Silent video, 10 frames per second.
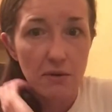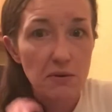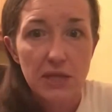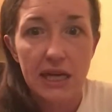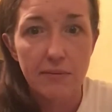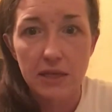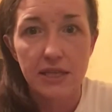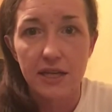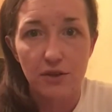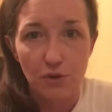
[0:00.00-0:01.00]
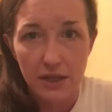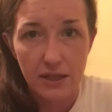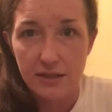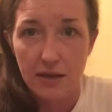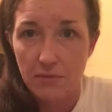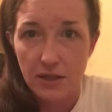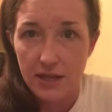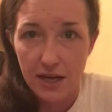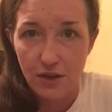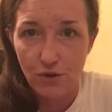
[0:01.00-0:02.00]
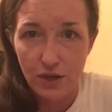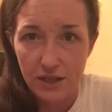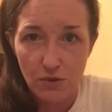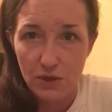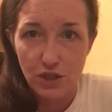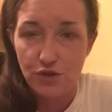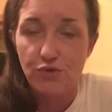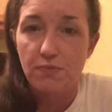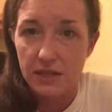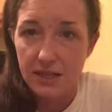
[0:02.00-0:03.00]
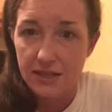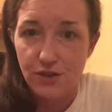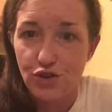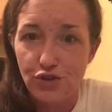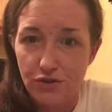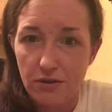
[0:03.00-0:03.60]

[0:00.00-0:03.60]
He was like, "I'm not taking your kids. I'm not taking your kids away, Ginger. Please, just."